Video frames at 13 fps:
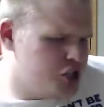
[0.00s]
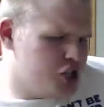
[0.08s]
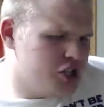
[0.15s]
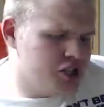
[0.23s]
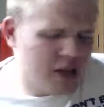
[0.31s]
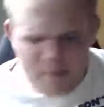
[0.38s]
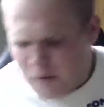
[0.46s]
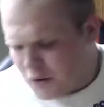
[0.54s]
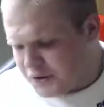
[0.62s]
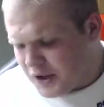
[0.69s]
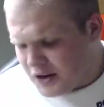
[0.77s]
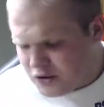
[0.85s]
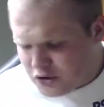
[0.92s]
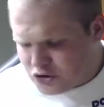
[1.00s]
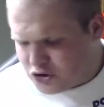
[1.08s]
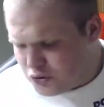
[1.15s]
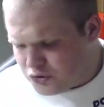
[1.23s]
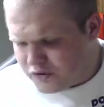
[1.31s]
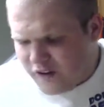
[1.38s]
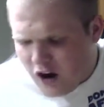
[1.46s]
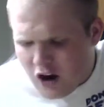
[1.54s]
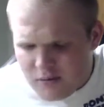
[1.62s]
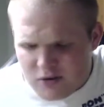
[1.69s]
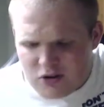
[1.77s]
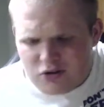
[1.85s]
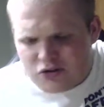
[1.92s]
they both get into their suits of
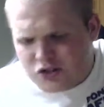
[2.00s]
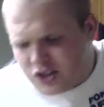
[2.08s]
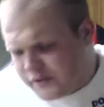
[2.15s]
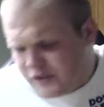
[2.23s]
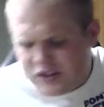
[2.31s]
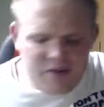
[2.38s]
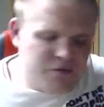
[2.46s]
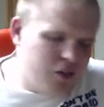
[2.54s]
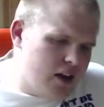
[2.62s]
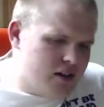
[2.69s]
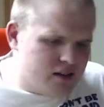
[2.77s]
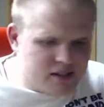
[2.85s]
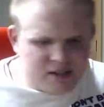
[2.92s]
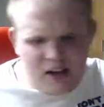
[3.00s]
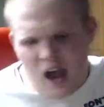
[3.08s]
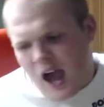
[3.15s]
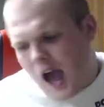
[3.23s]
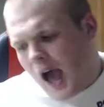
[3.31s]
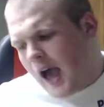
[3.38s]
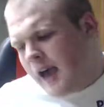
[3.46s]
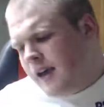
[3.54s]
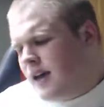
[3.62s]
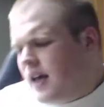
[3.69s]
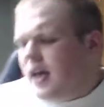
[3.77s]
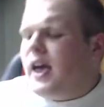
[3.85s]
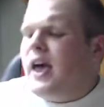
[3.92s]
armor and stuff to defend this guy,
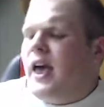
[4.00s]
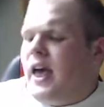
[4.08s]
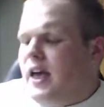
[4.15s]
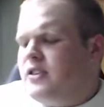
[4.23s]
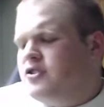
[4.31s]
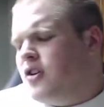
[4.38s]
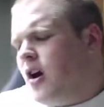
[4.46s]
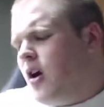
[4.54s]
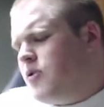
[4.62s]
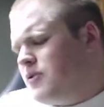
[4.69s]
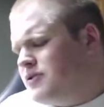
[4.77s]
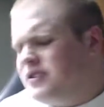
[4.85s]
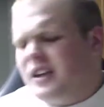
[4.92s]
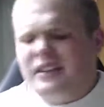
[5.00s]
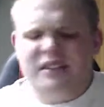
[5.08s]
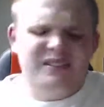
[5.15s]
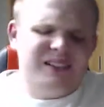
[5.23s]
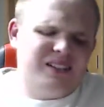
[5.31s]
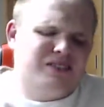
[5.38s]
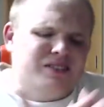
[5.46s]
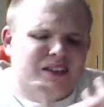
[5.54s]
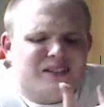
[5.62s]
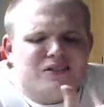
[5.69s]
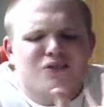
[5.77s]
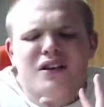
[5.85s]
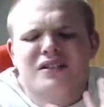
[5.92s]
and there's just this
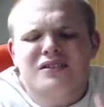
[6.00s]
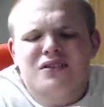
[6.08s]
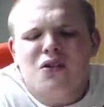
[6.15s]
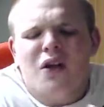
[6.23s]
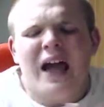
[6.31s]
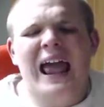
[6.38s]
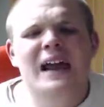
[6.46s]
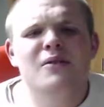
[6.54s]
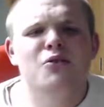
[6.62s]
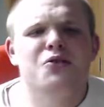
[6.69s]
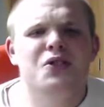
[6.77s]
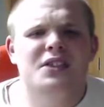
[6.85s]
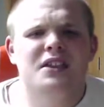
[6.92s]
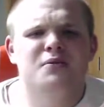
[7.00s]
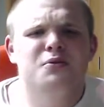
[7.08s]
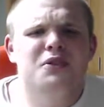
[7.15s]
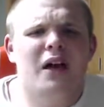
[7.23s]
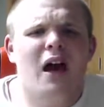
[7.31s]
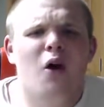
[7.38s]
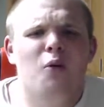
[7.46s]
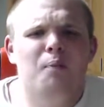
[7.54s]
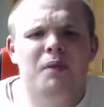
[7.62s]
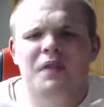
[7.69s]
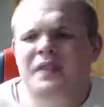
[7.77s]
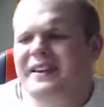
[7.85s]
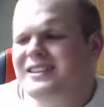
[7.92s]
little animal thing that's supposed to help
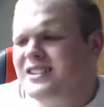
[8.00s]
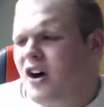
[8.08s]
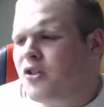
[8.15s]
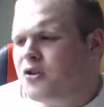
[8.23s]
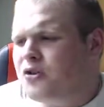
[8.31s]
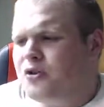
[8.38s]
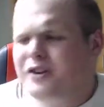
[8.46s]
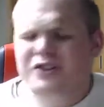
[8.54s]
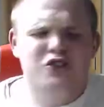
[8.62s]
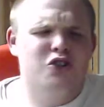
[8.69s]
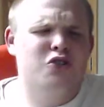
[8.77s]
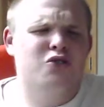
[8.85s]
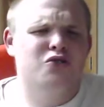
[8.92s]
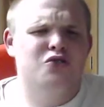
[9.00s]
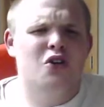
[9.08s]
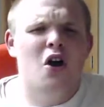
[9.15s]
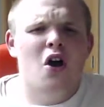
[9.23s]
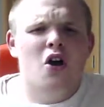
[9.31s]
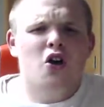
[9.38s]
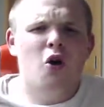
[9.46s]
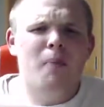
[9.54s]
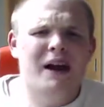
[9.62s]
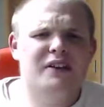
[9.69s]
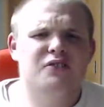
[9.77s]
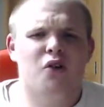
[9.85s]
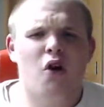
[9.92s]
these other creatures go
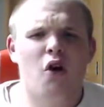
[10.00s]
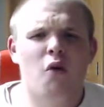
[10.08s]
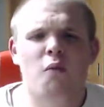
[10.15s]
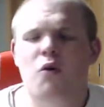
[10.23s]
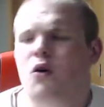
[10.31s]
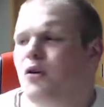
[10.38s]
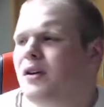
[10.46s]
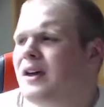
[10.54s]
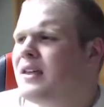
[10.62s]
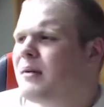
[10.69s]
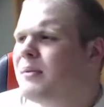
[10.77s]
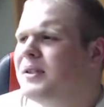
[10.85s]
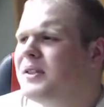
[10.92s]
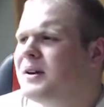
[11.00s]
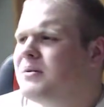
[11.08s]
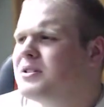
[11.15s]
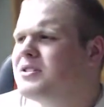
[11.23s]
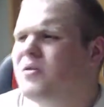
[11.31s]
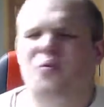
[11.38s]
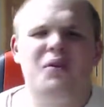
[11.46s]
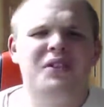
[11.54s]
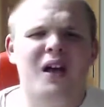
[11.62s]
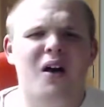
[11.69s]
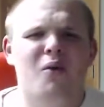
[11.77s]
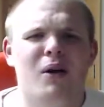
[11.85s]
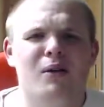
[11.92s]
back to their home world. And I'm like thinking to myself, what the
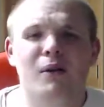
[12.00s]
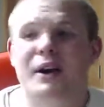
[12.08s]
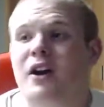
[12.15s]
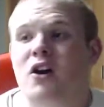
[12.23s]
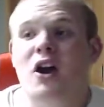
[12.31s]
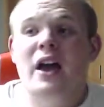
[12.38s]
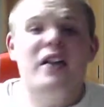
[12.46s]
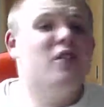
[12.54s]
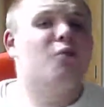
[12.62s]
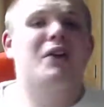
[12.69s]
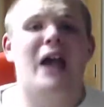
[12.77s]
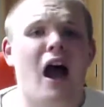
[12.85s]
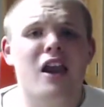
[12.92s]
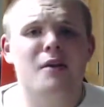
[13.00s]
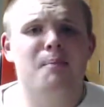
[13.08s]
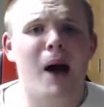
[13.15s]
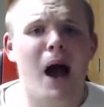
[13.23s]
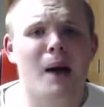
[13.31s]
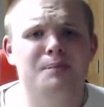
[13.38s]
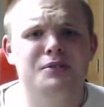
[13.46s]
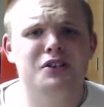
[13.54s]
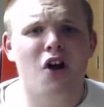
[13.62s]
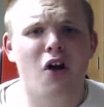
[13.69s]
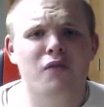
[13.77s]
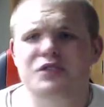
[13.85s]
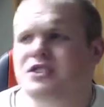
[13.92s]
hell? Why do I care? And then Rihanna pops in
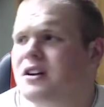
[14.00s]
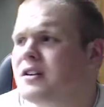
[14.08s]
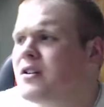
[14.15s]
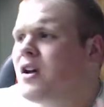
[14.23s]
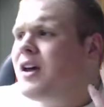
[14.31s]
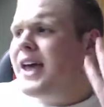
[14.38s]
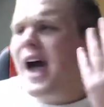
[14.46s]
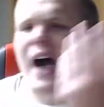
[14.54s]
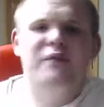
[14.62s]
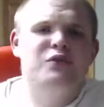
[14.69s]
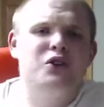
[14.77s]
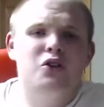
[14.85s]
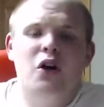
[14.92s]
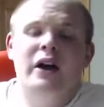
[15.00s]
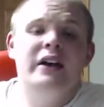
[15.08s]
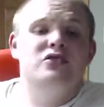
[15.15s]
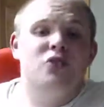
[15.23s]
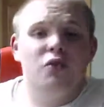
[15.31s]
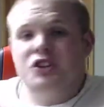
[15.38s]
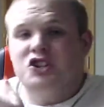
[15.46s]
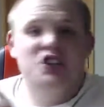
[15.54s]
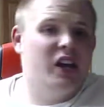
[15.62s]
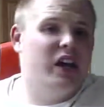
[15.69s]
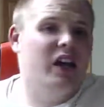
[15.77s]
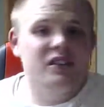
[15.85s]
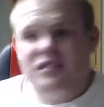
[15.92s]
all of a sudden after. Okay, so the
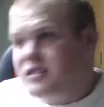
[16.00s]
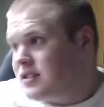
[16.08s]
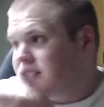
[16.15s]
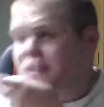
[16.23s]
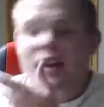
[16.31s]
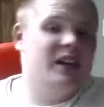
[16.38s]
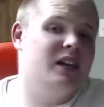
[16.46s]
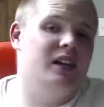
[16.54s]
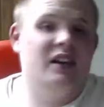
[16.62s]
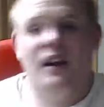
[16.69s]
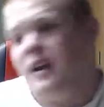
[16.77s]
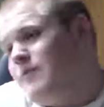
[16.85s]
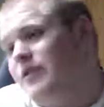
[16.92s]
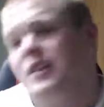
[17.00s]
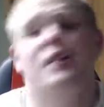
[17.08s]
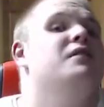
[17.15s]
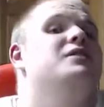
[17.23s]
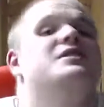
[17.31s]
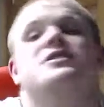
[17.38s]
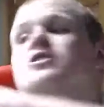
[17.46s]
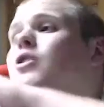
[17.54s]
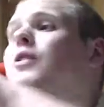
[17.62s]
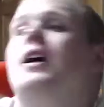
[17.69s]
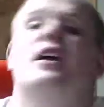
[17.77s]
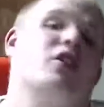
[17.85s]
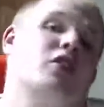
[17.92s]
chick gets taken, and Valerian needs to go
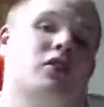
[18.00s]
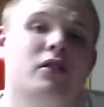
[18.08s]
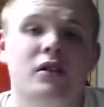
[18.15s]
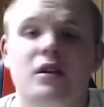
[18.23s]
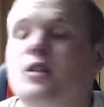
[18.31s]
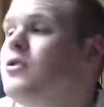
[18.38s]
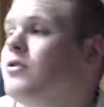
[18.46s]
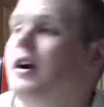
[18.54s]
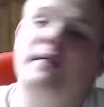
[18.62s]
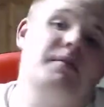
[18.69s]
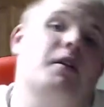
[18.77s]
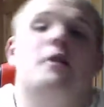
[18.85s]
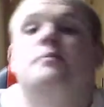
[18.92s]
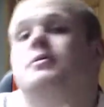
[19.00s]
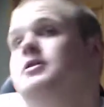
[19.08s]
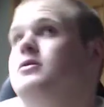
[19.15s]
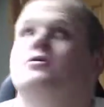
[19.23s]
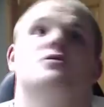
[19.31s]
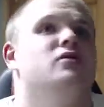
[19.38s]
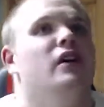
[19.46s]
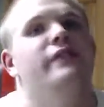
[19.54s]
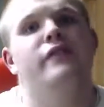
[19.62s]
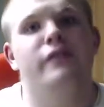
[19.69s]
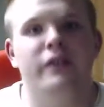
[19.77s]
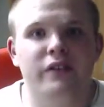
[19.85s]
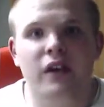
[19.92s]
get her, right? Because it's the love
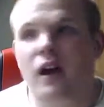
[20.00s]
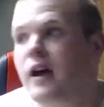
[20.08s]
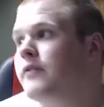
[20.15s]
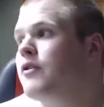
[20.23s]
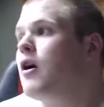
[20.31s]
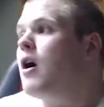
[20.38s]
of his life.